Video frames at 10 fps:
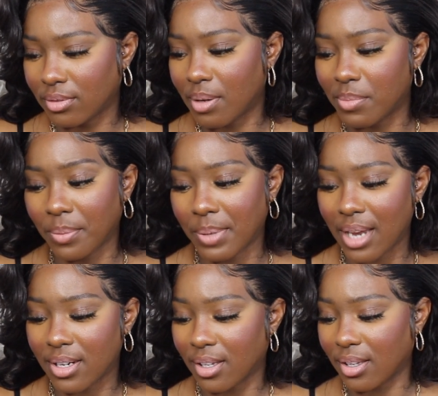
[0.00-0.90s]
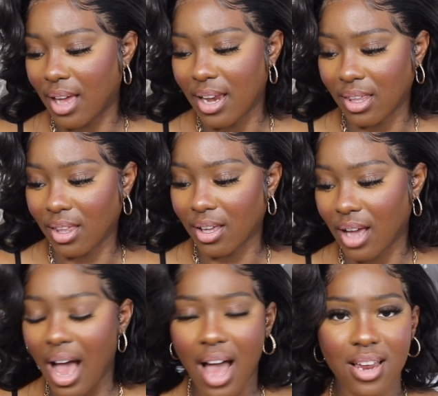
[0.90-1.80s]
I'm not planning anything.
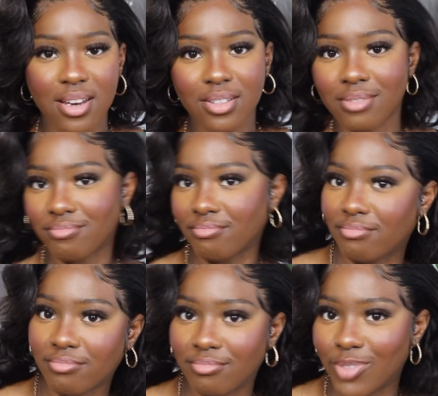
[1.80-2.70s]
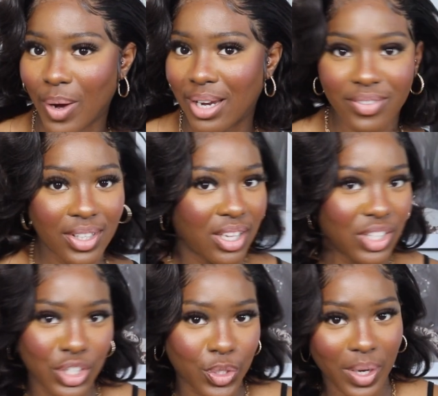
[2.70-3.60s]
And do I live in
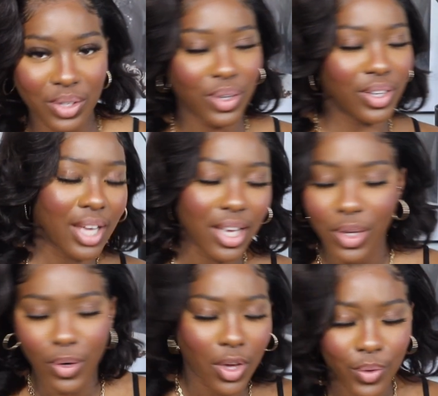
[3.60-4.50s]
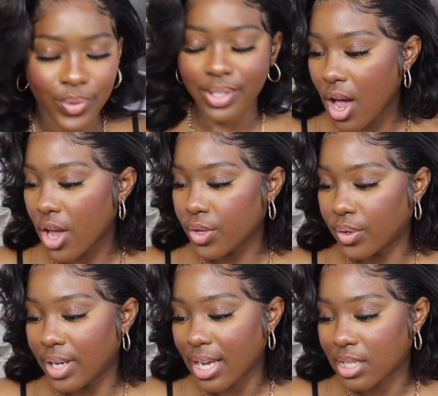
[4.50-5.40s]
London? Do I not? Like, who knows?
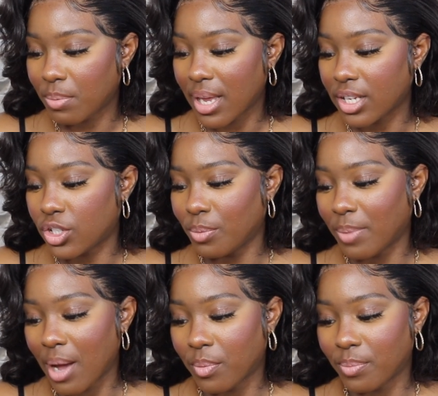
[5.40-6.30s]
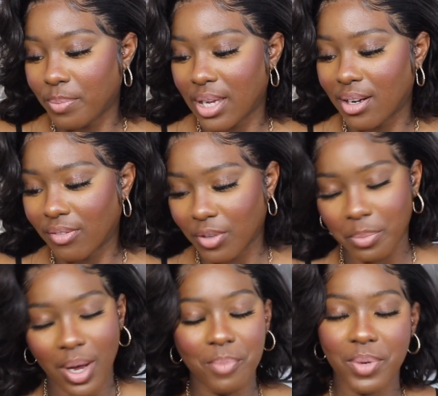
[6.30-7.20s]
Your next place you buy will be another
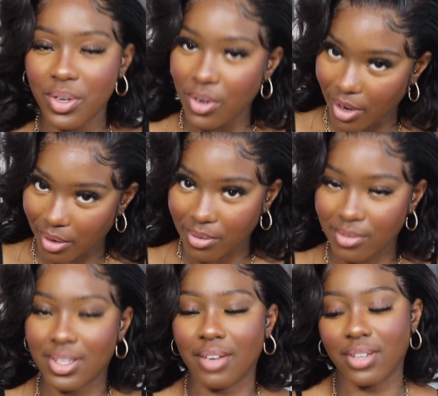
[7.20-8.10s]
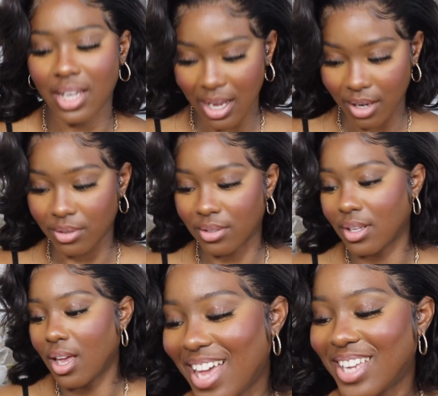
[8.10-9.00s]
apartment. No, definitely a house.
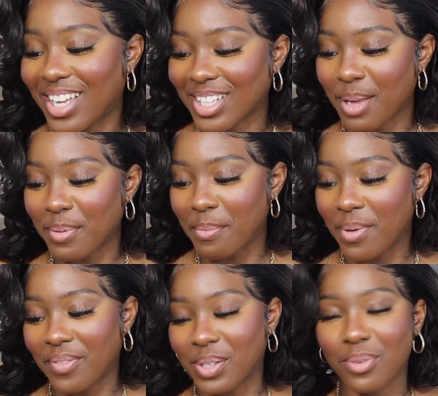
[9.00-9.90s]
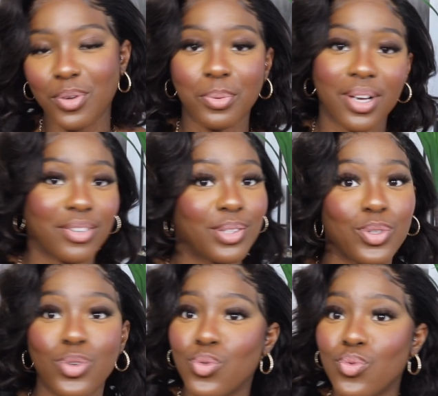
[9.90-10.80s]
Next time you move, it's with your boyfriend.
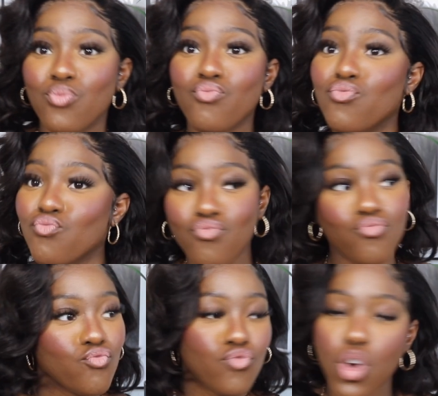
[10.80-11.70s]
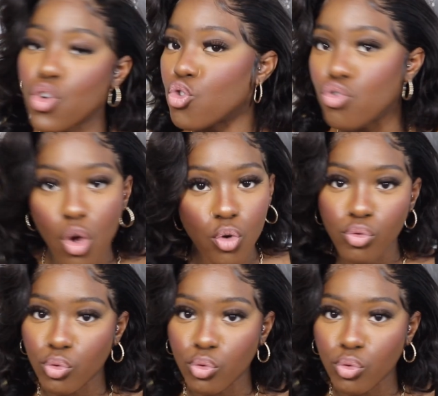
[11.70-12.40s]
Who knows?